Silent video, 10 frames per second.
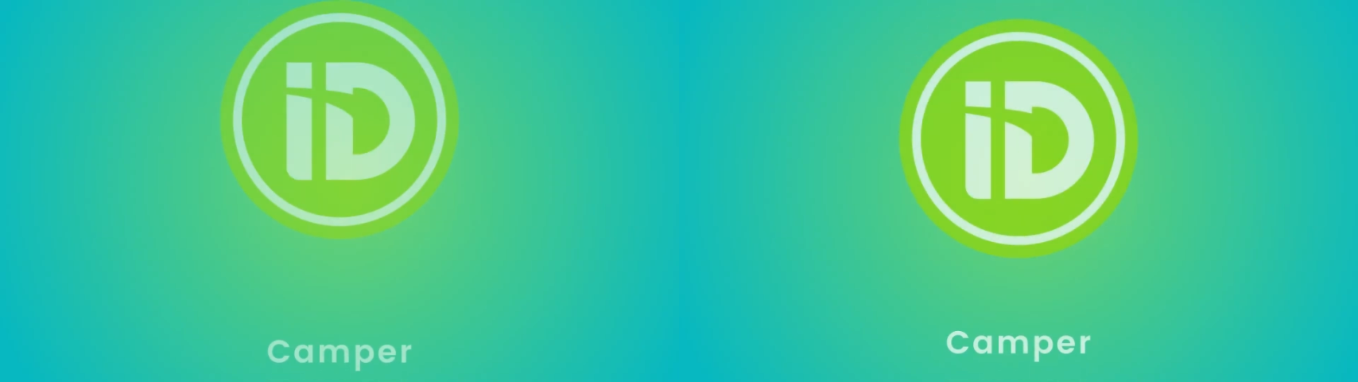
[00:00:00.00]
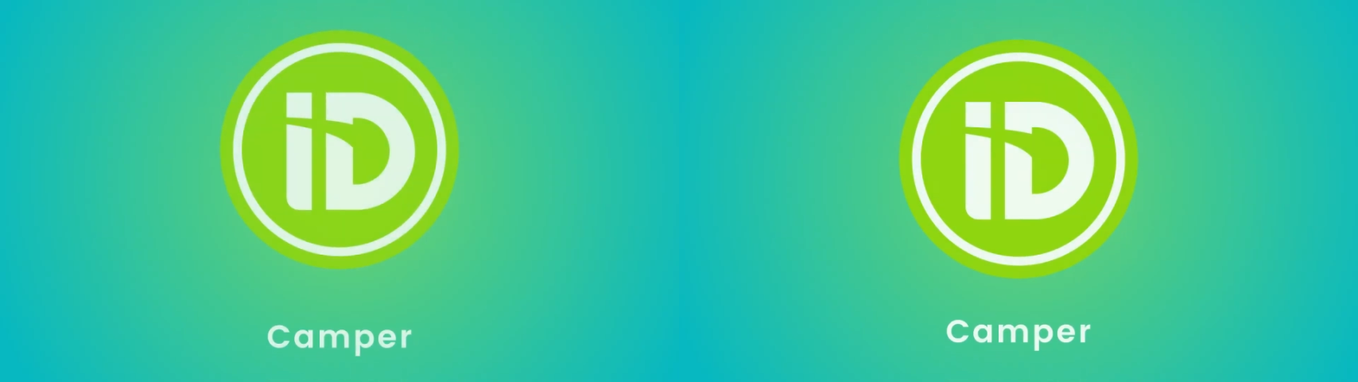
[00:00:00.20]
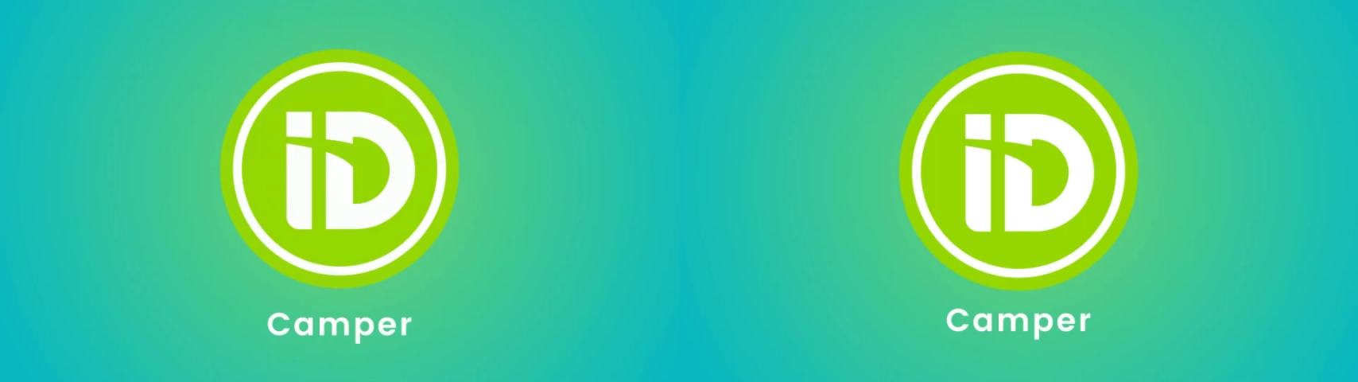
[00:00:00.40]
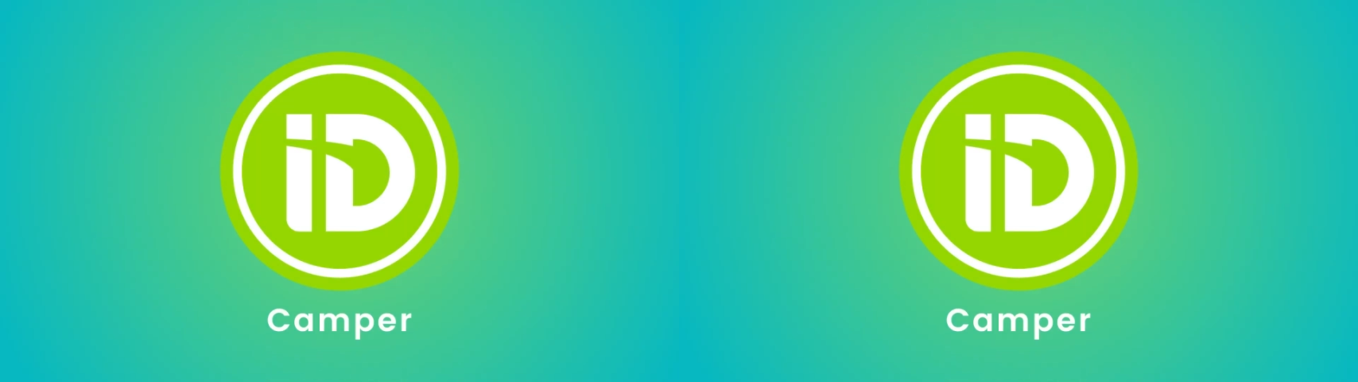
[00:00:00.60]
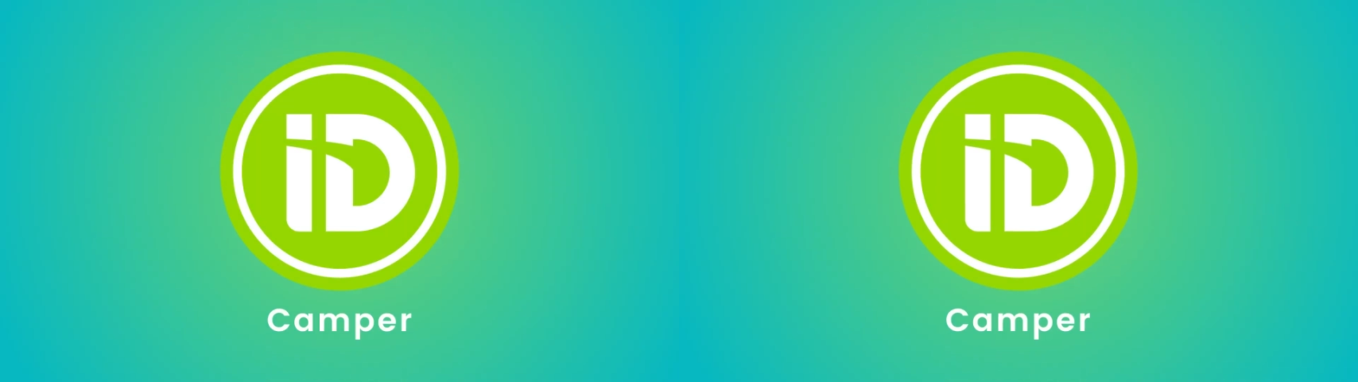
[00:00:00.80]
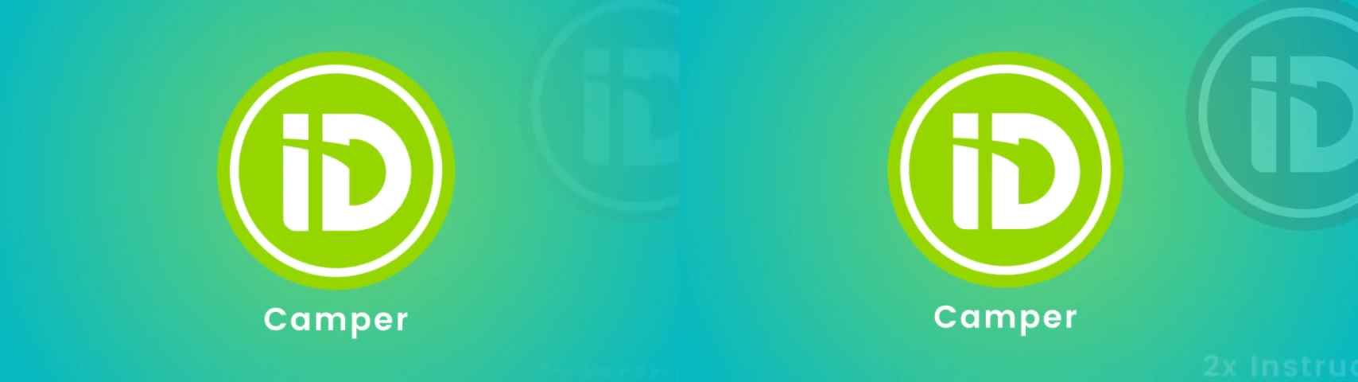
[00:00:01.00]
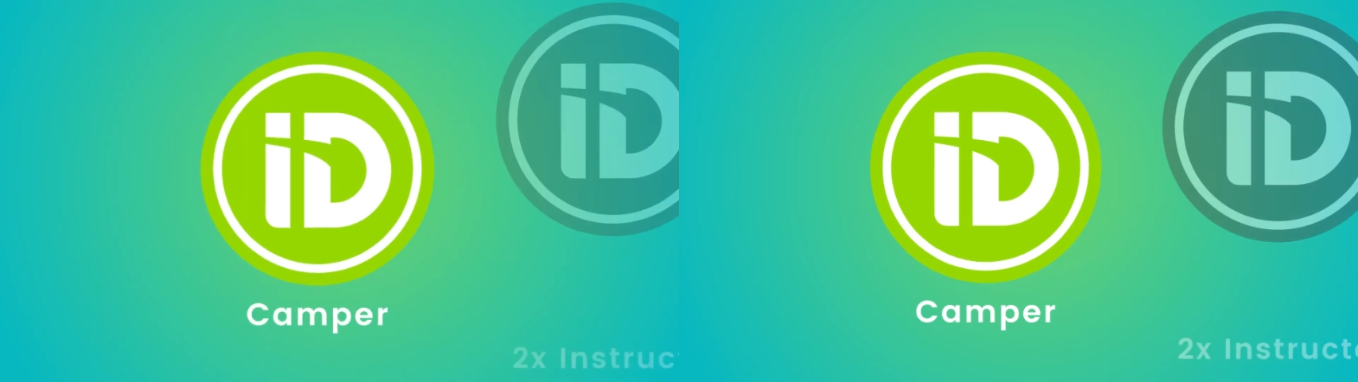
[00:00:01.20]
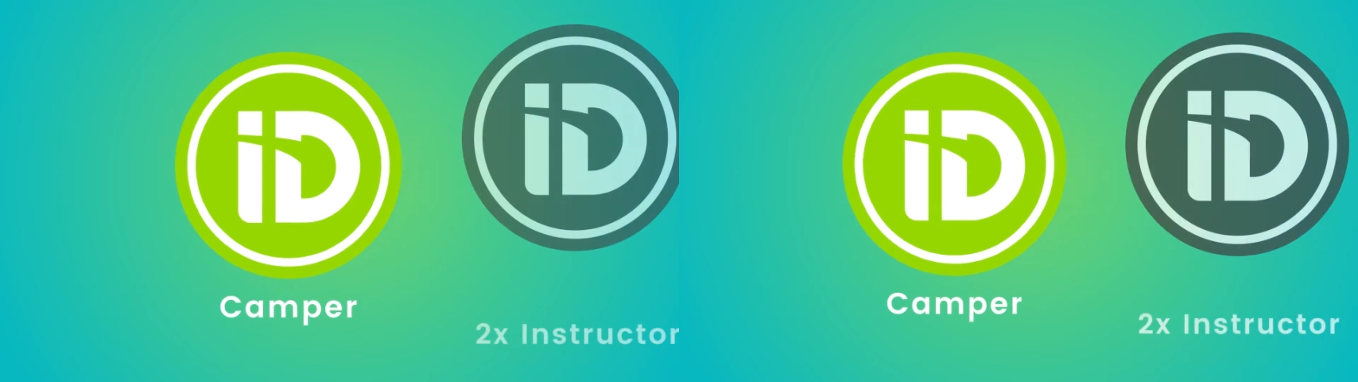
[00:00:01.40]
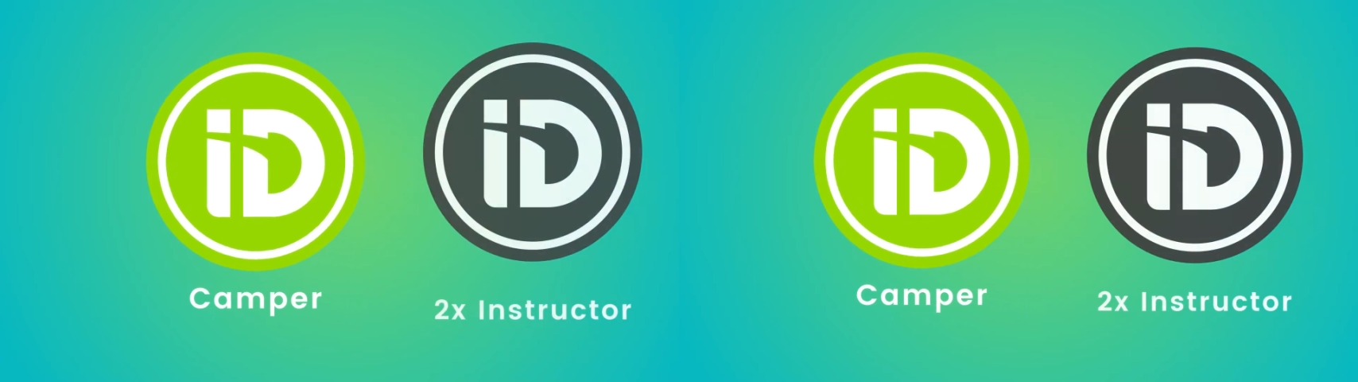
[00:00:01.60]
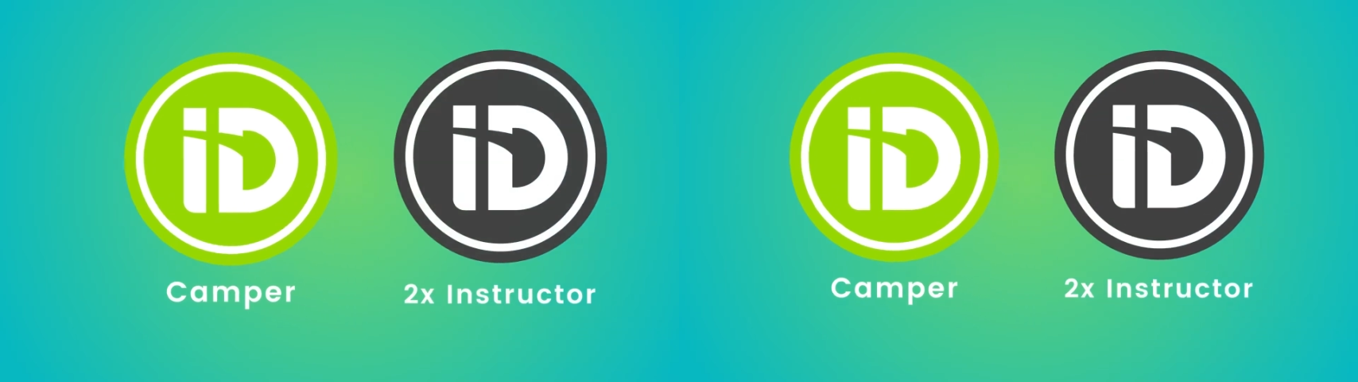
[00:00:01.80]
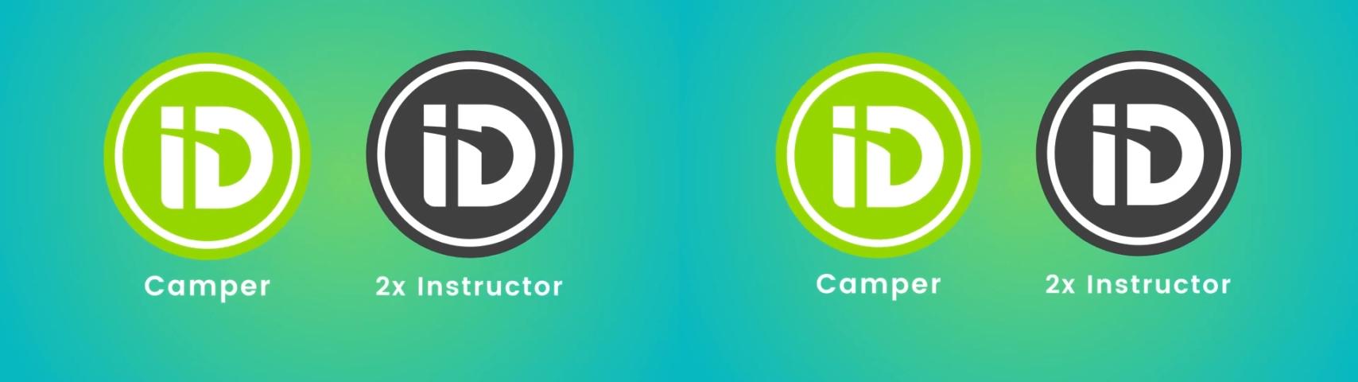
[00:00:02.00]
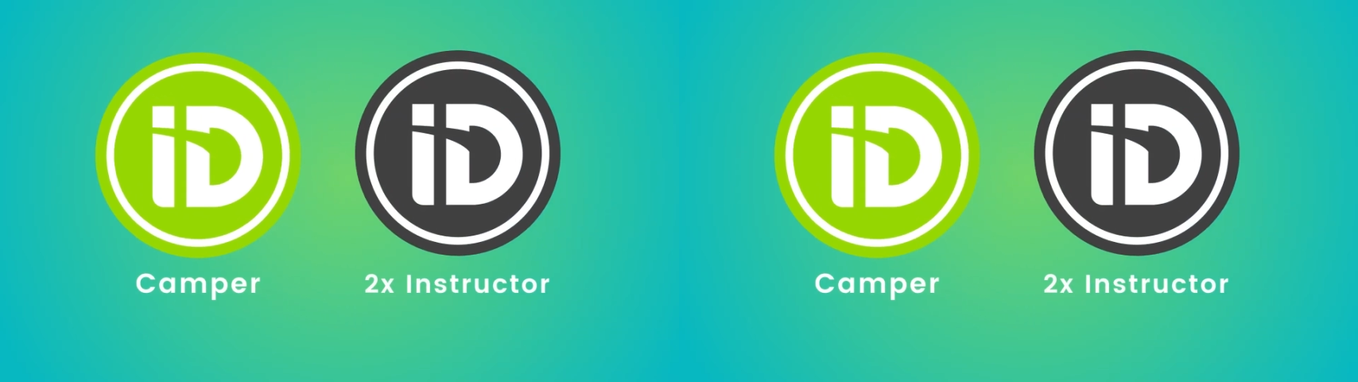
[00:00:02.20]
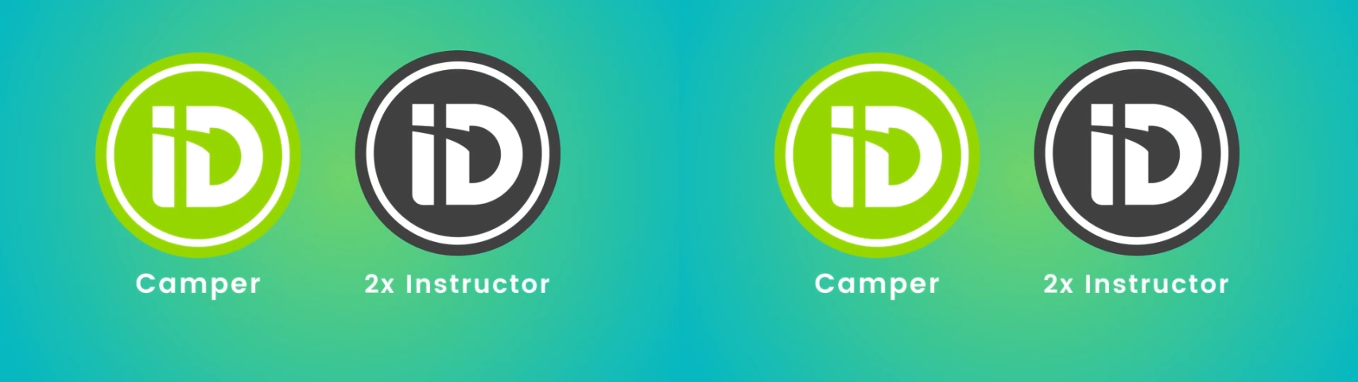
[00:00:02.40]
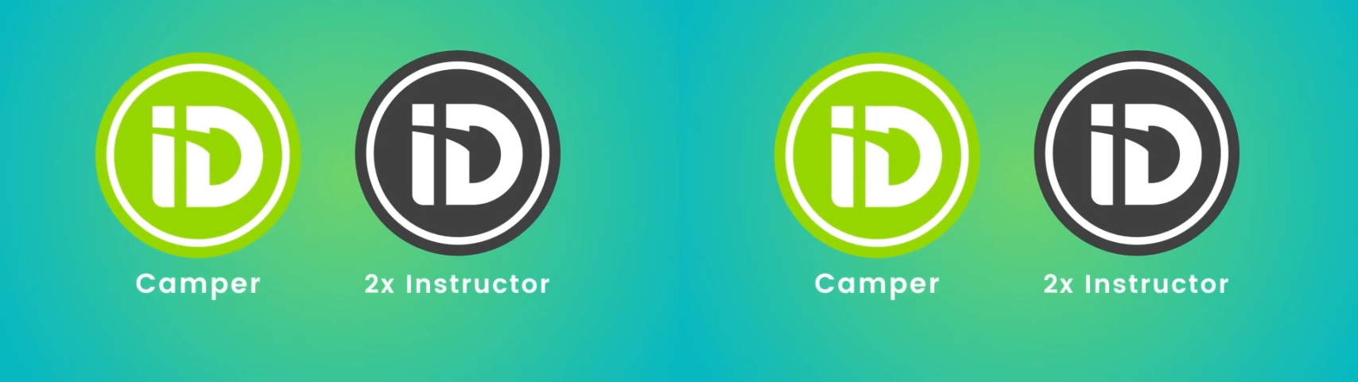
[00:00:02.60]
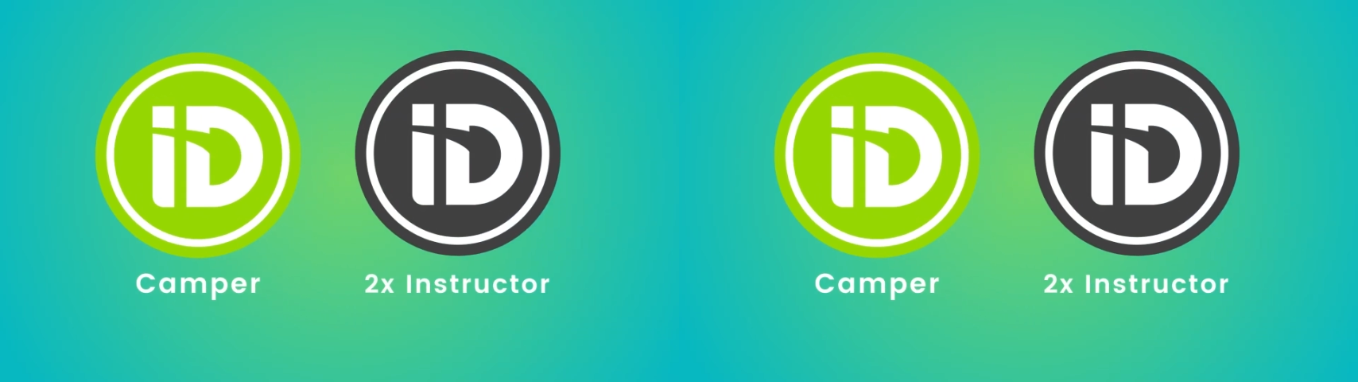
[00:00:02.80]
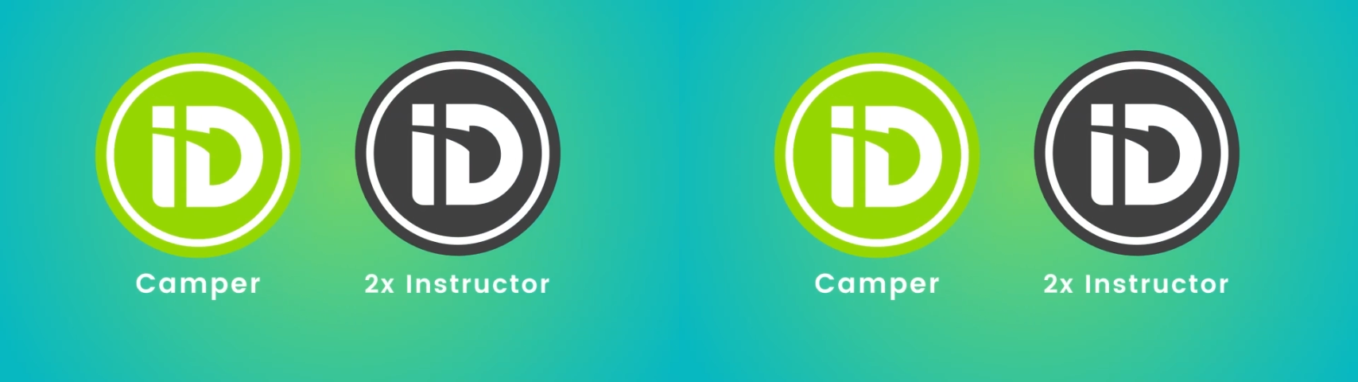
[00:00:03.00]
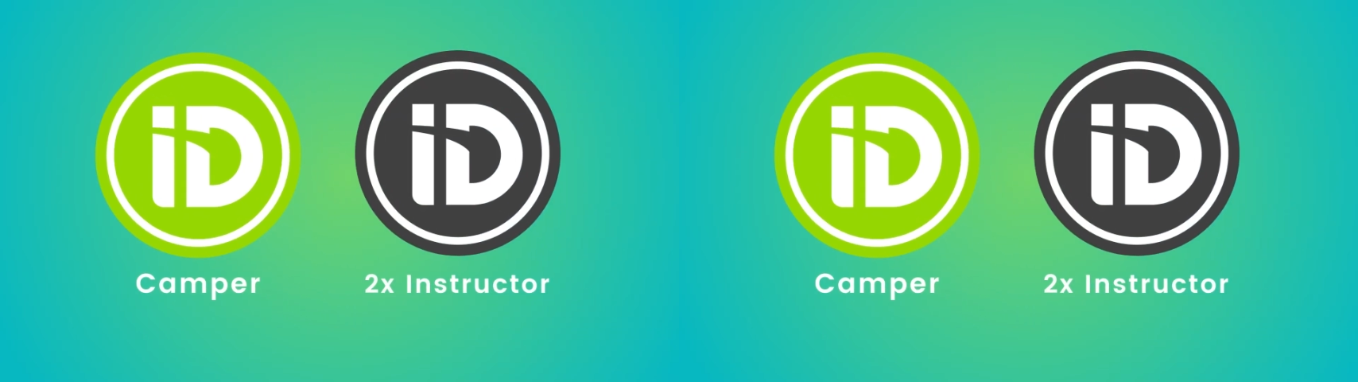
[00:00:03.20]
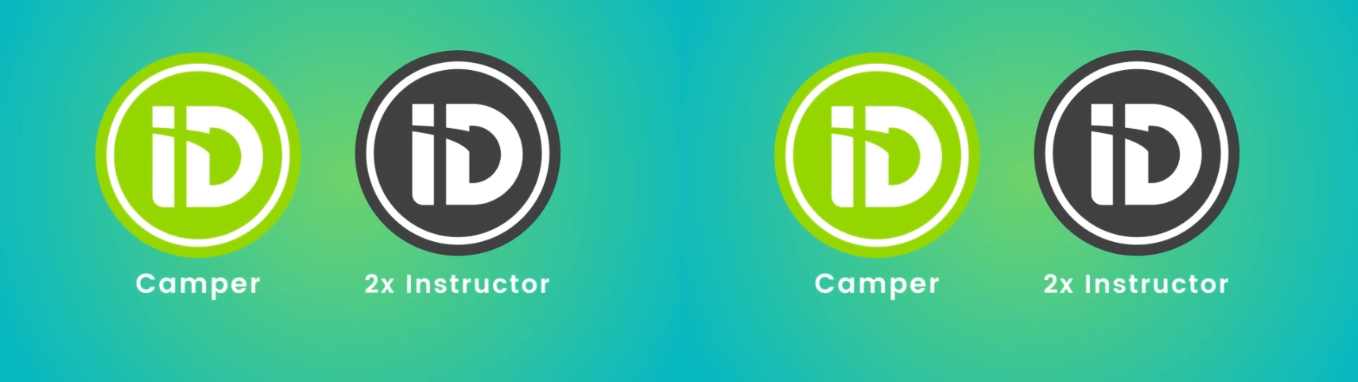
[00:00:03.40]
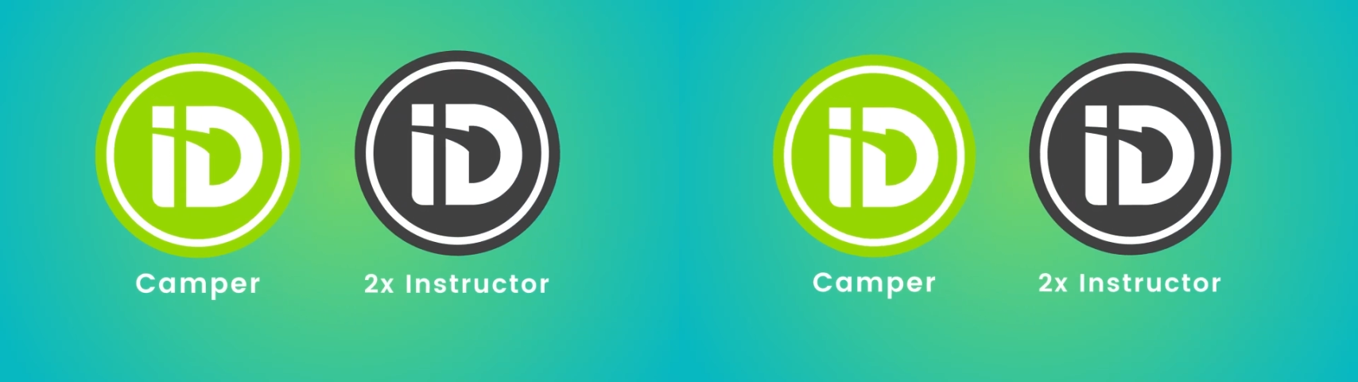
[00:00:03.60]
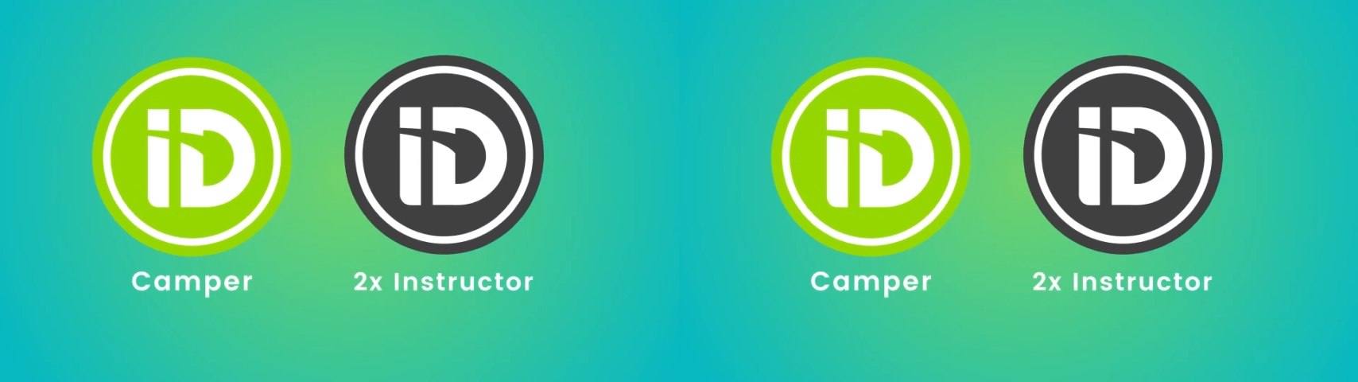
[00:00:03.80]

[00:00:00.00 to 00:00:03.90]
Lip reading: Nobody's mouth can be seen.